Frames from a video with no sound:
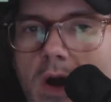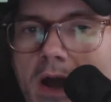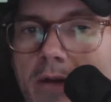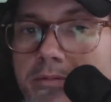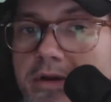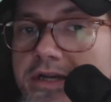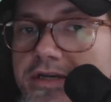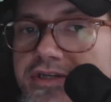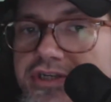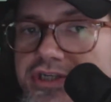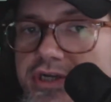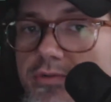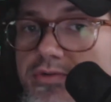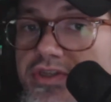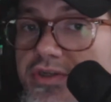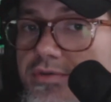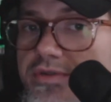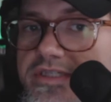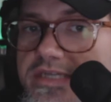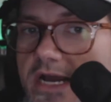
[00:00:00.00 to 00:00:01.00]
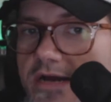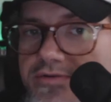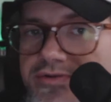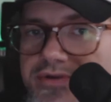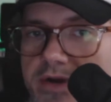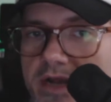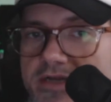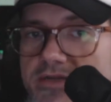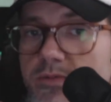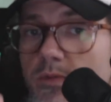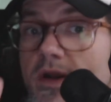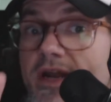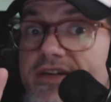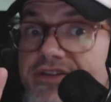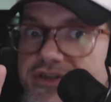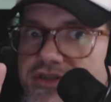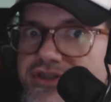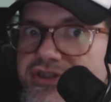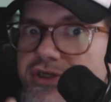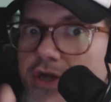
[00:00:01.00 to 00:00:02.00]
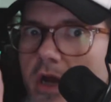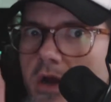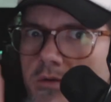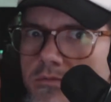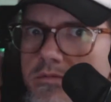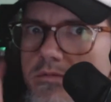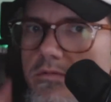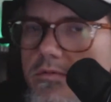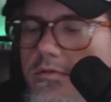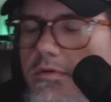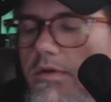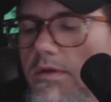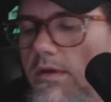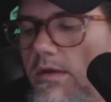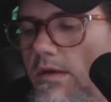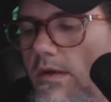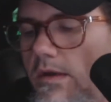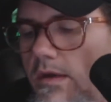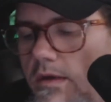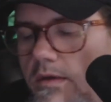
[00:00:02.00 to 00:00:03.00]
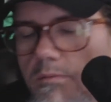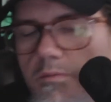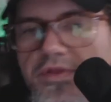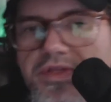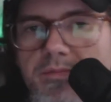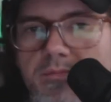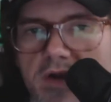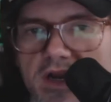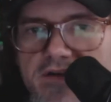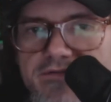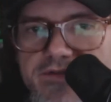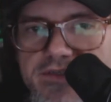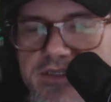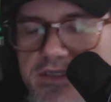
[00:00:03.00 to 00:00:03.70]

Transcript: I'm going to show two soundtracks, one I just shown with the Breakfast